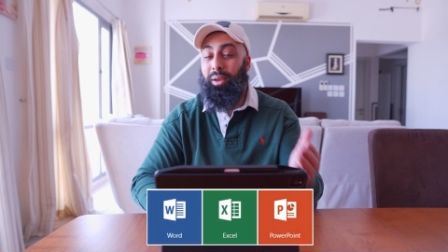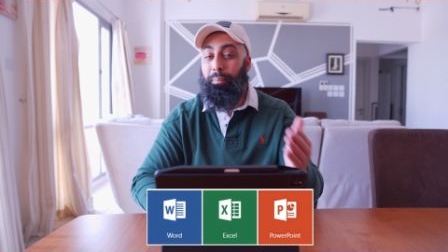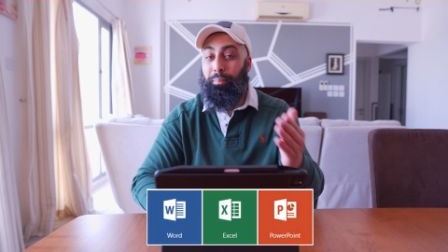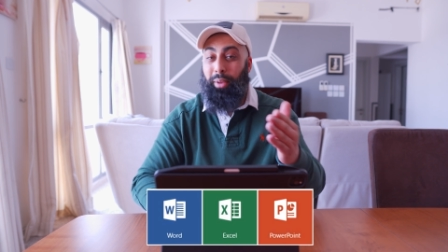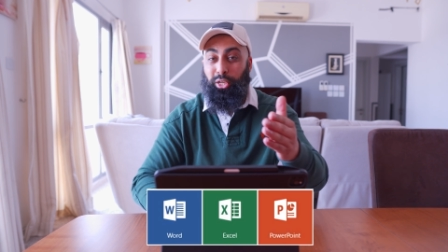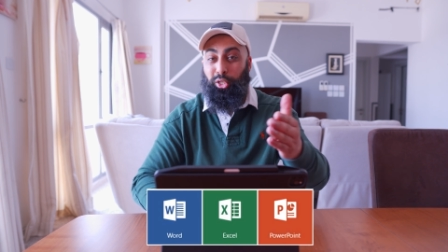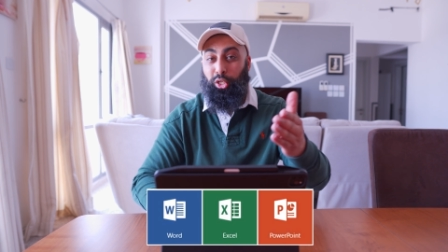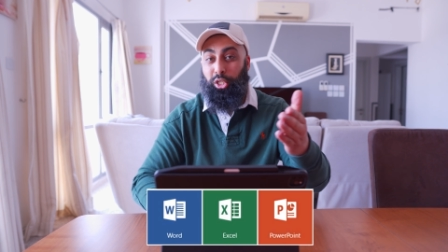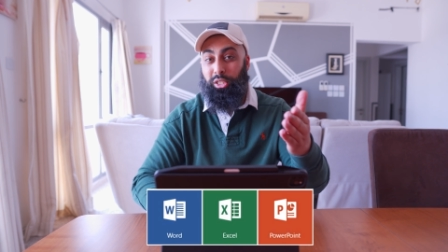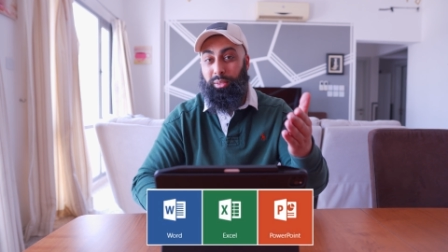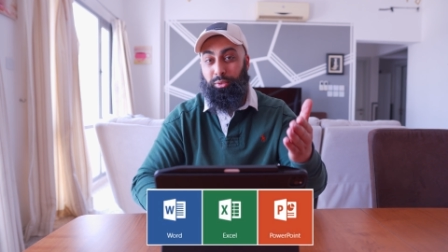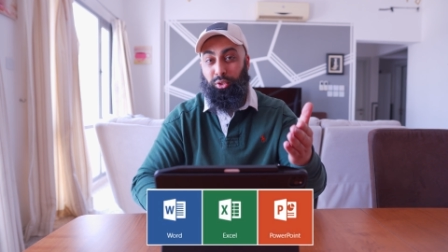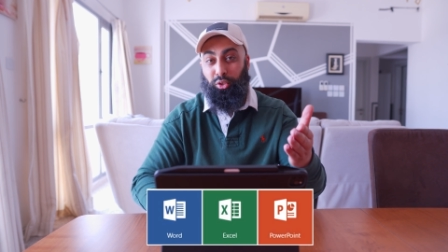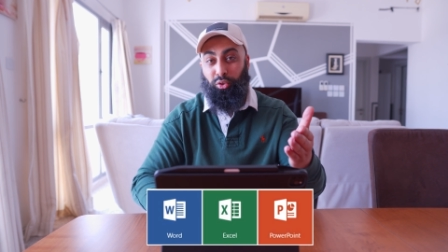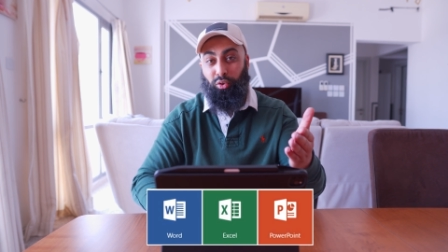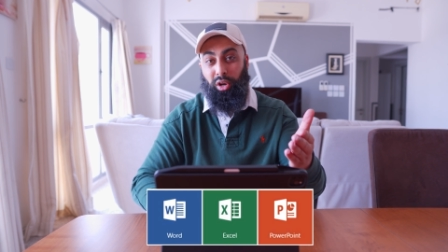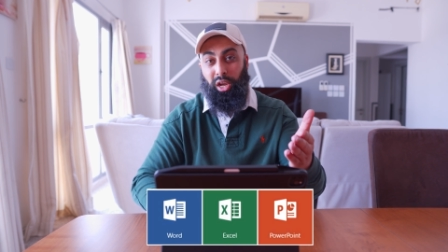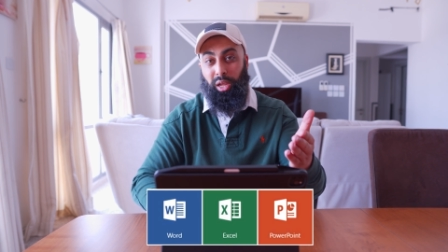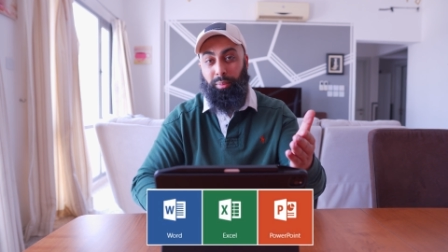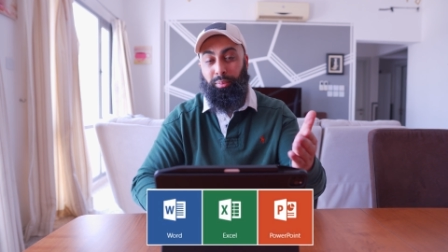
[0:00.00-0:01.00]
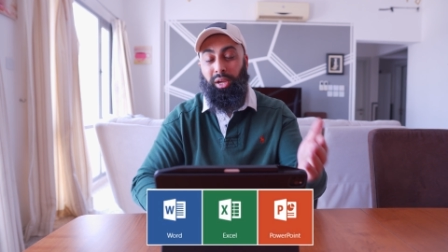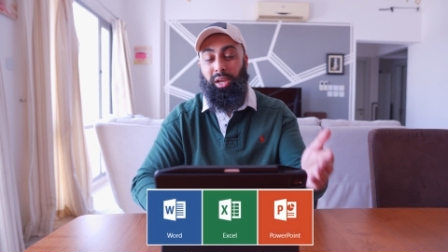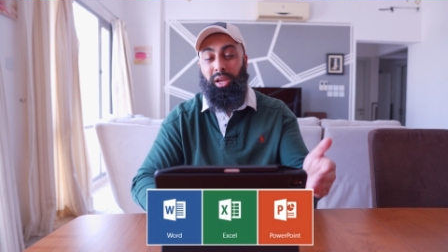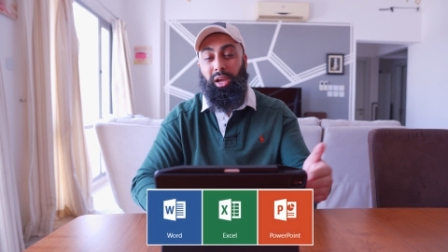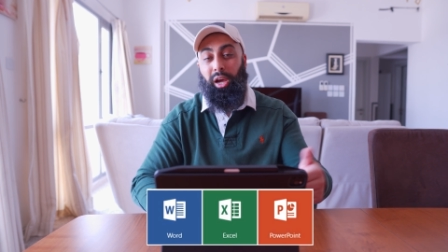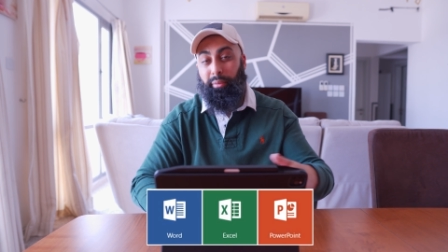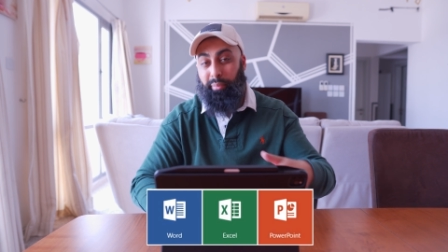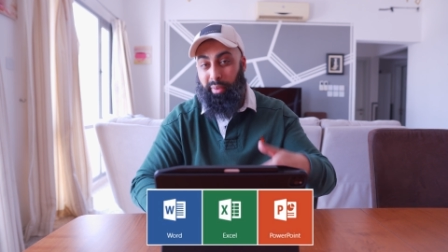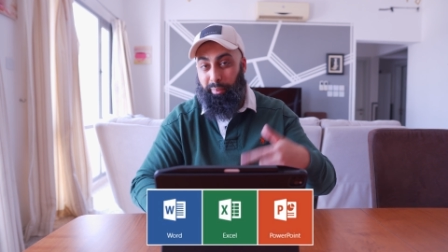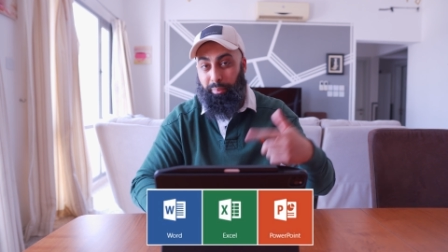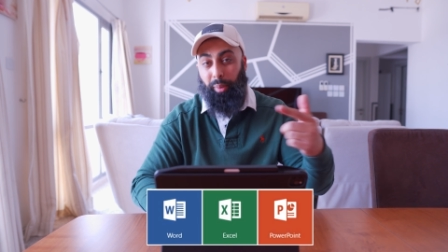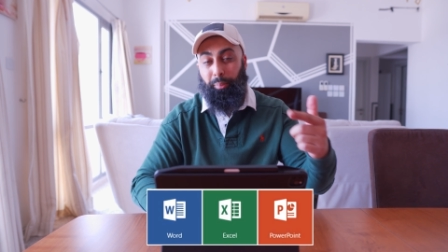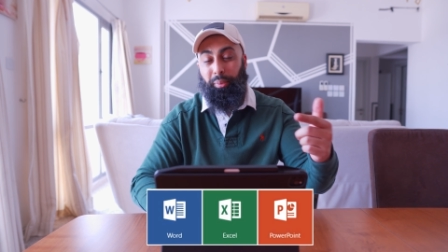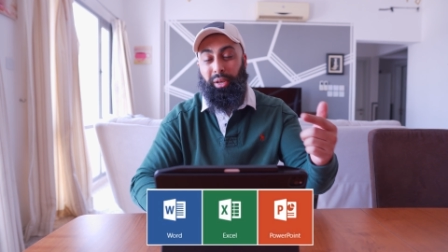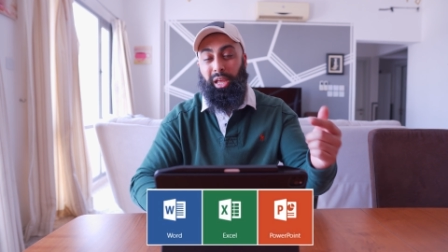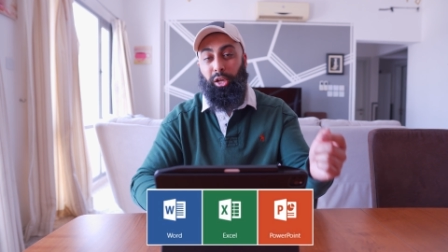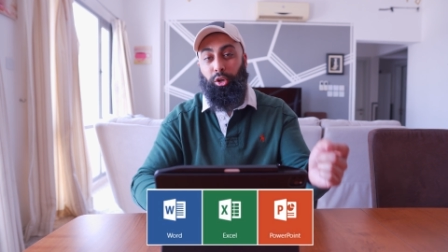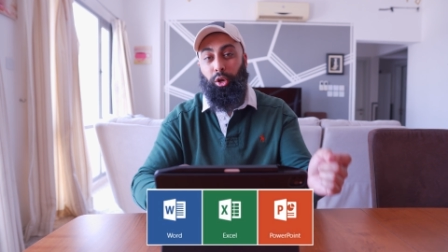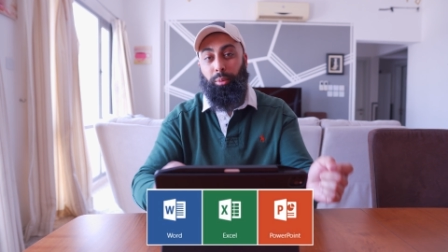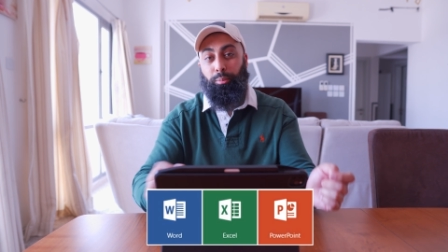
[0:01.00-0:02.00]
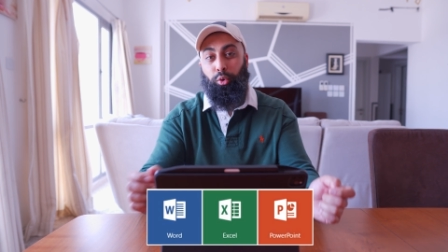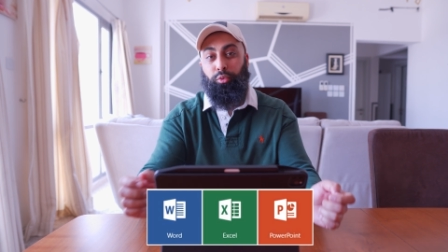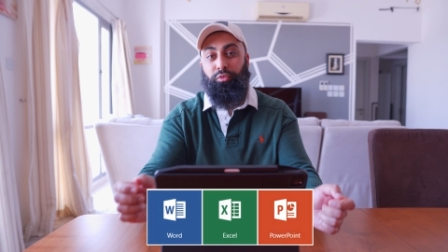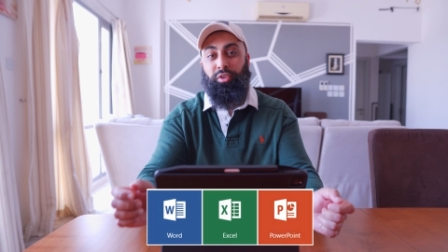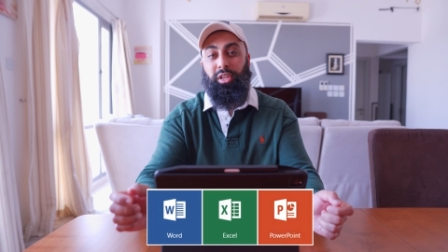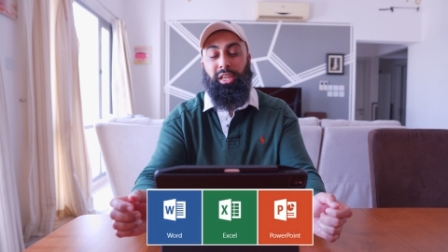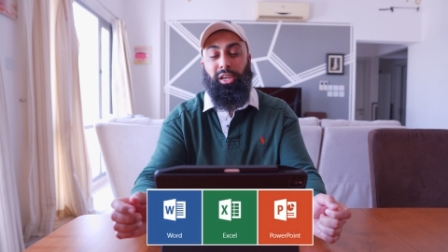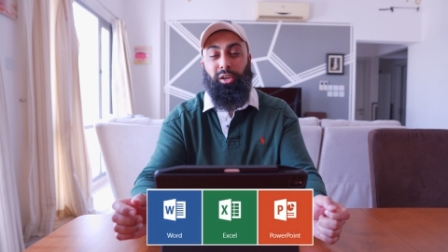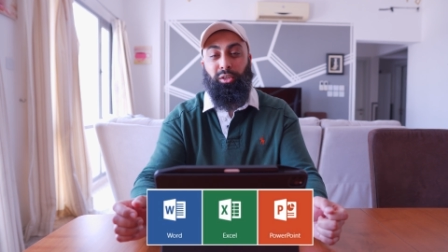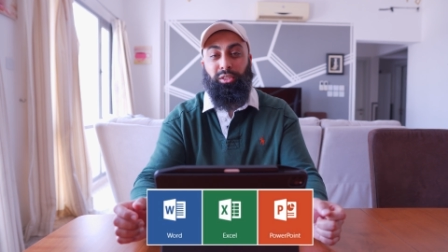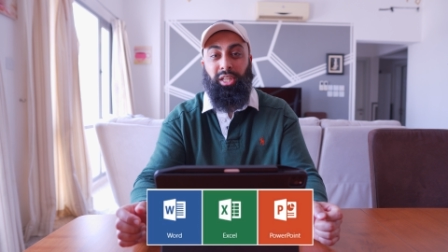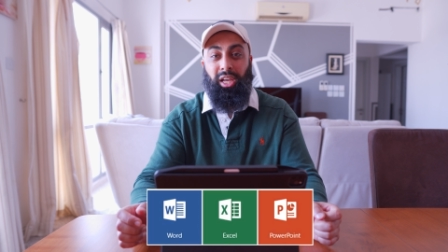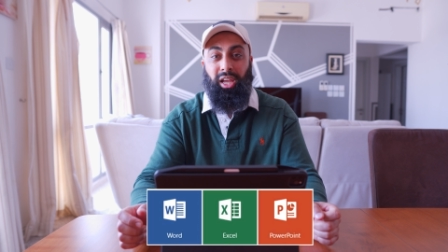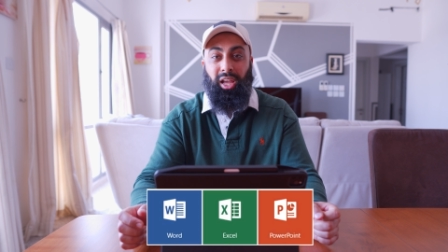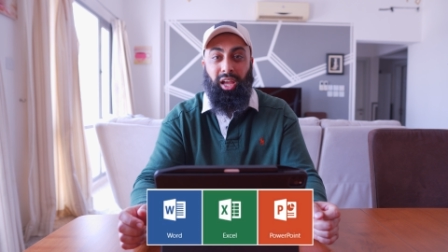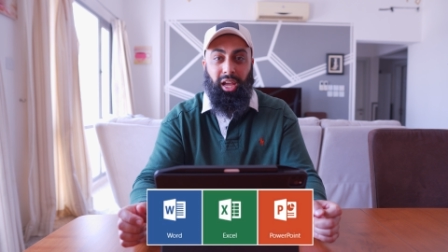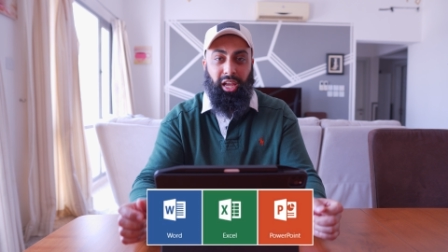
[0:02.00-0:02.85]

make sure you subscribe. I'm going to be pumping out a lot more videos.